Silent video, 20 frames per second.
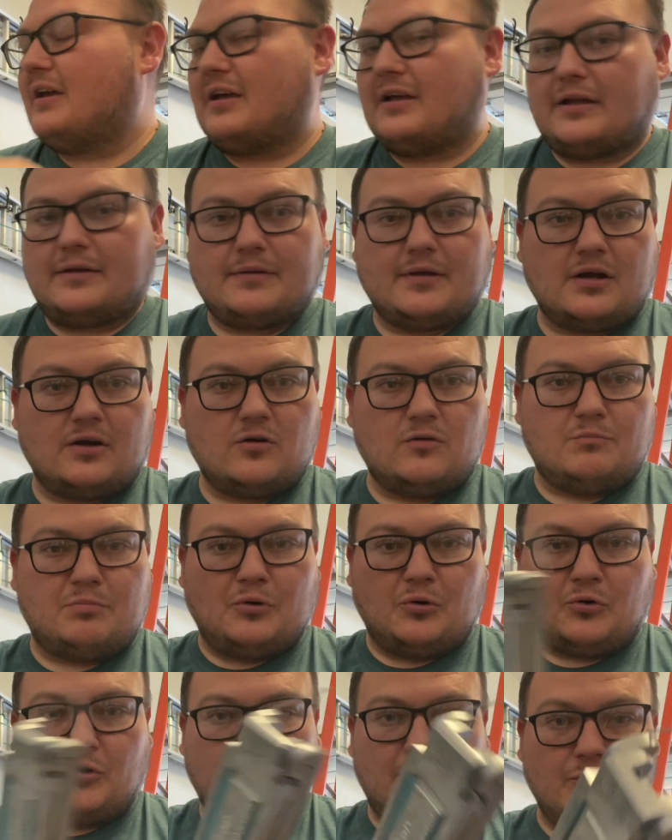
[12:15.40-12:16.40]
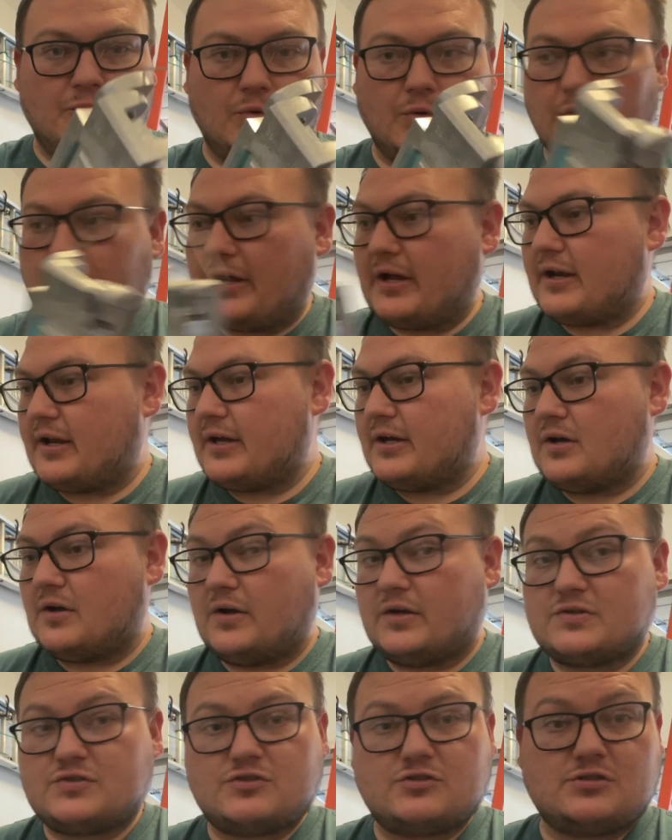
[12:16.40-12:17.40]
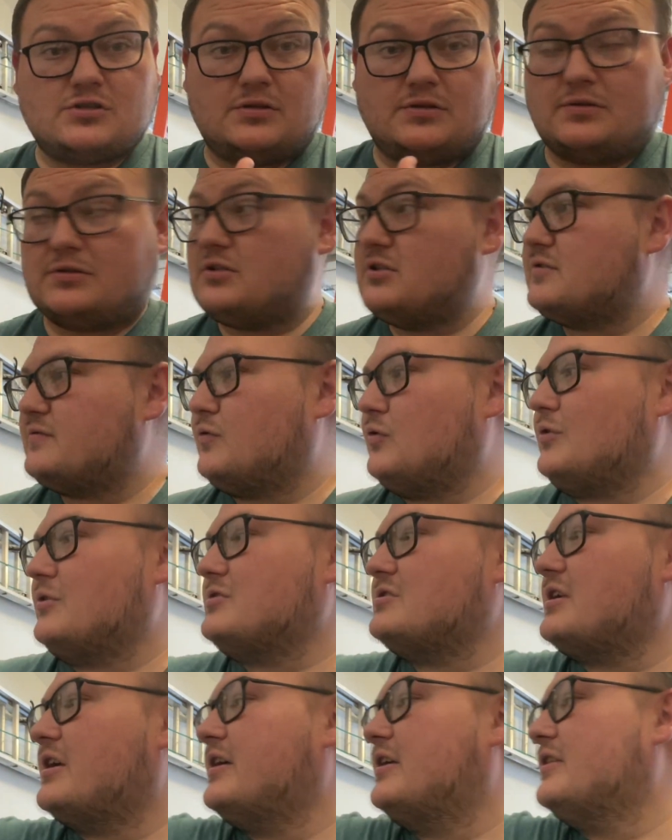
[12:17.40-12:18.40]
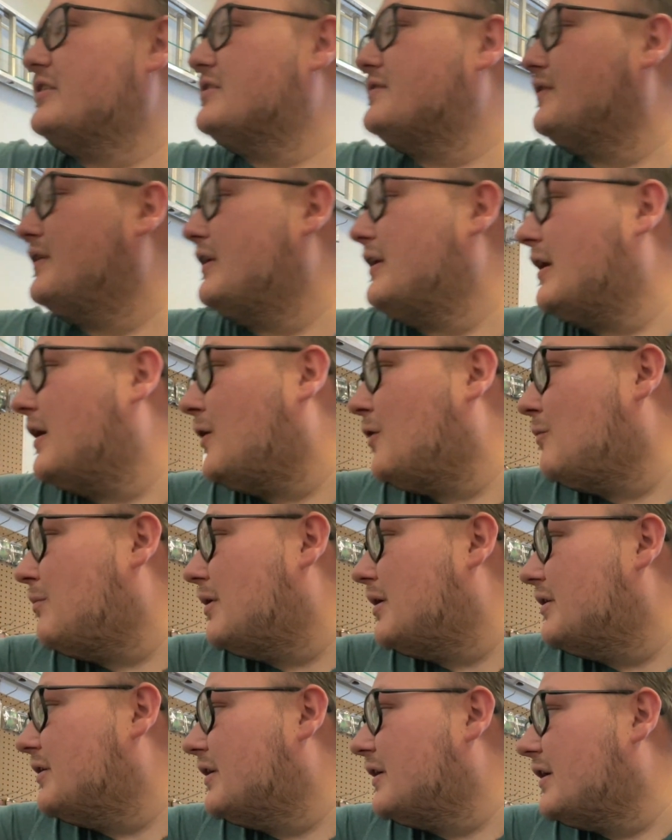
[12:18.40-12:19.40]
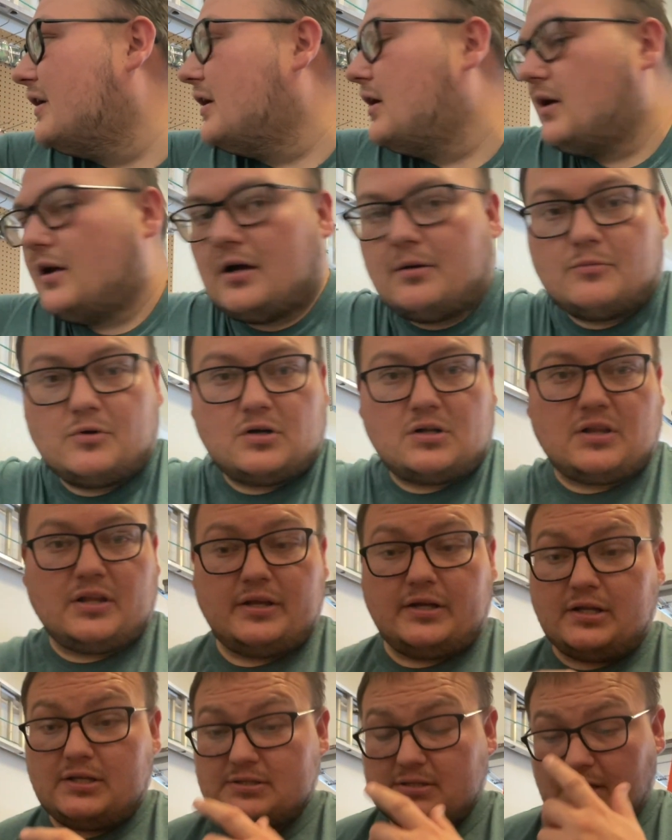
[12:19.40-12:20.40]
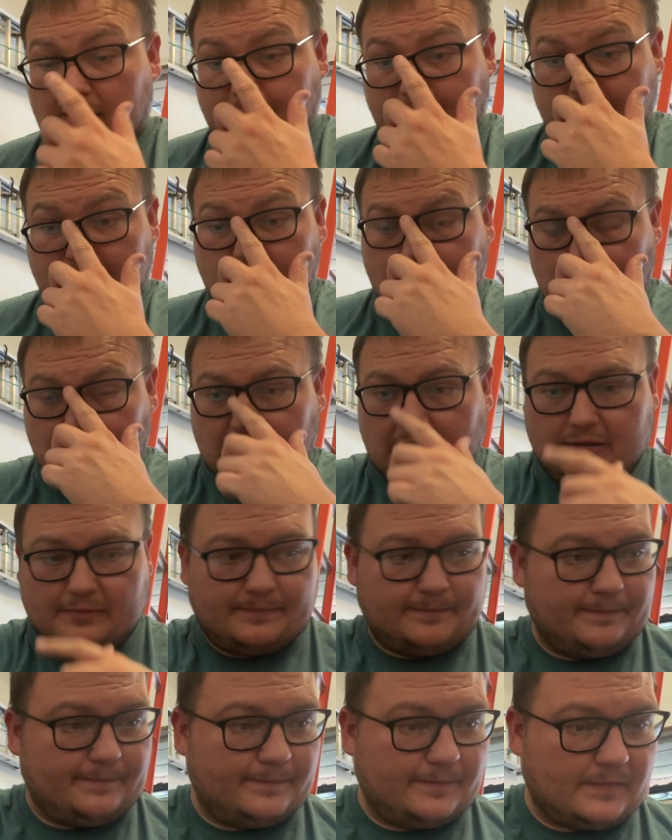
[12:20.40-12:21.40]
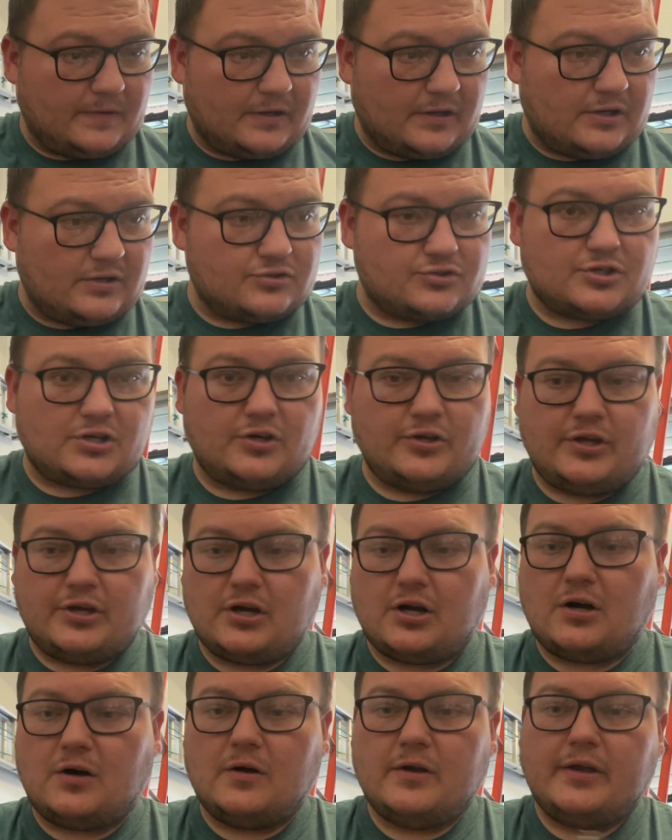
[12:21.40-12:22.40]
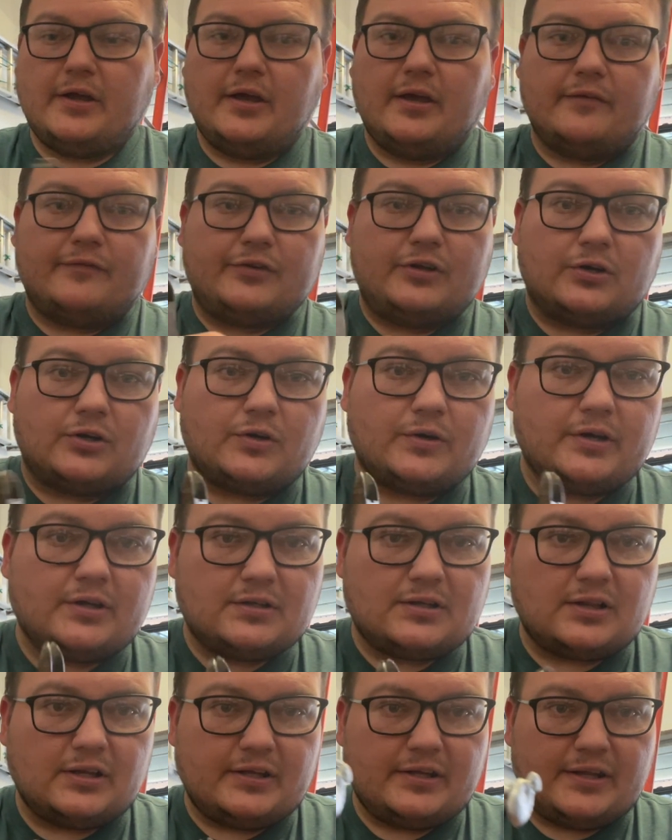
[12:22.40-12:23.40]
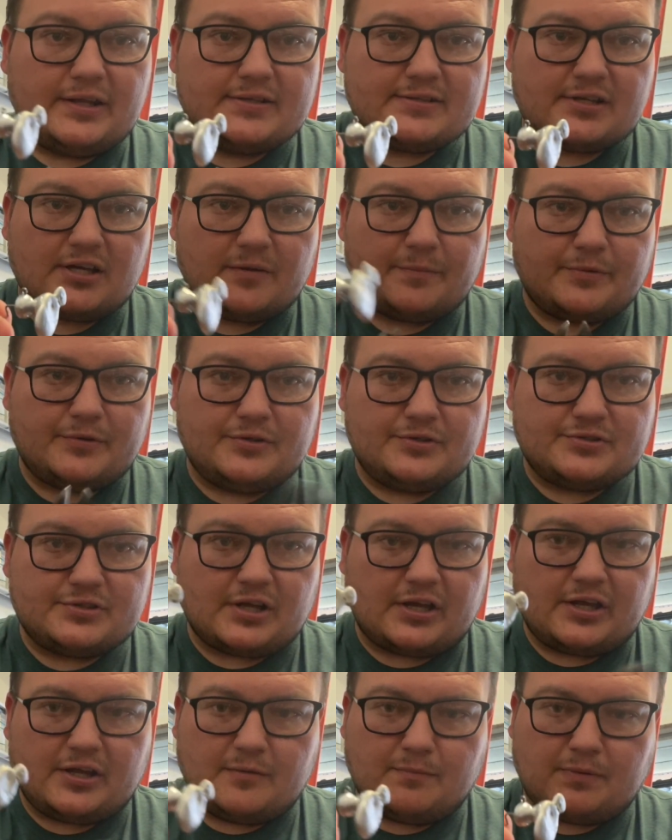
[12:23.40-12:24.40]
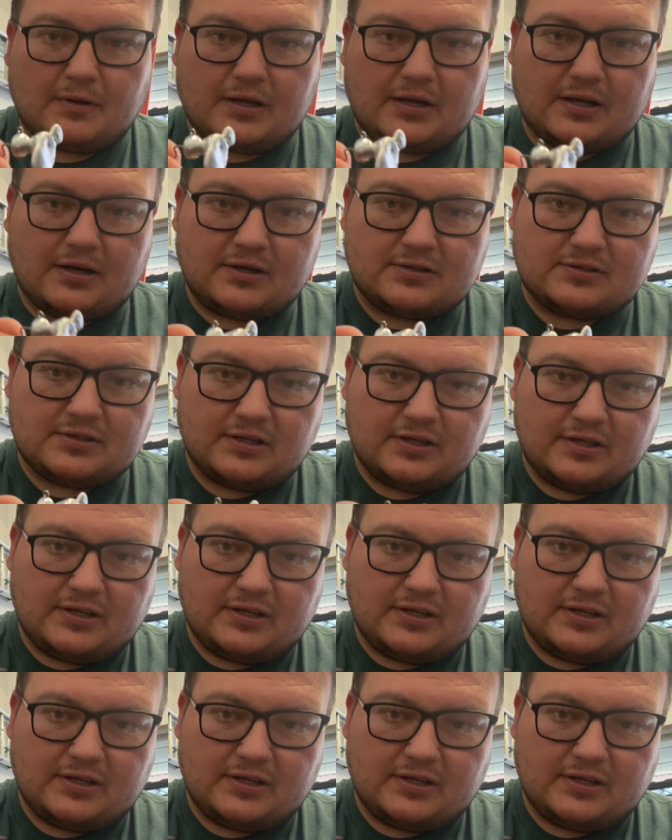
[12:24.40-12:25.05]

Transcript: I'm not gonna pour any more right now. It's just for the sake of this video, but I'm gonna clean these up and then I'll show y'all. If you don't know how to clean these up, you just take your pliers.